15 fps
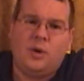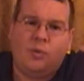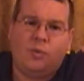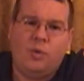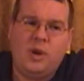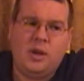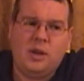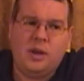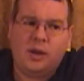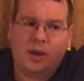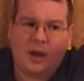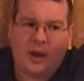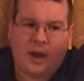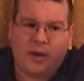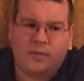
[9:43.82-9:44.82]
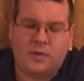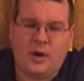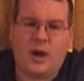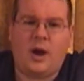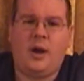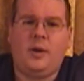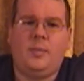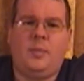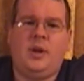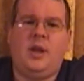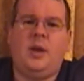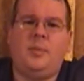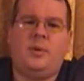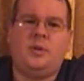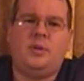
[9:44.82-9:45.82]
we have not been
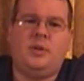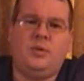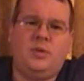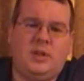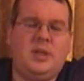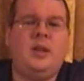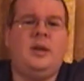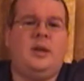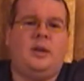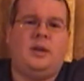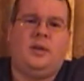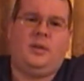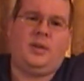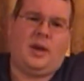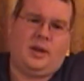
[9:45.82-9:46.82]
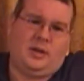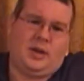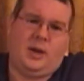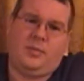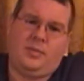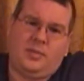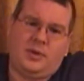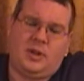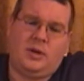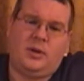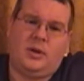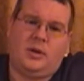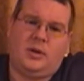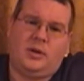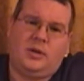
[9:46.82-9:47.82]
able to see that type of
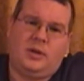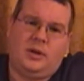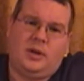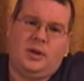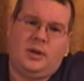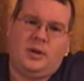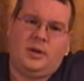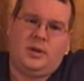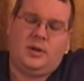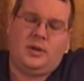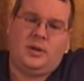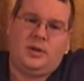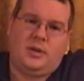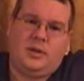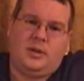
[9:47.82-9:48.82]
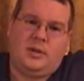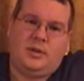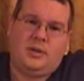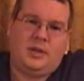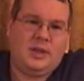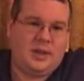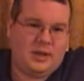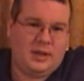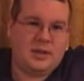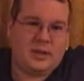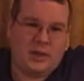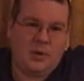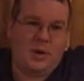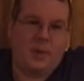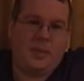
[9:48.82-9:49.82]
material. Do, do you
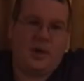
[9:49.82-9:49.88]
see what I'm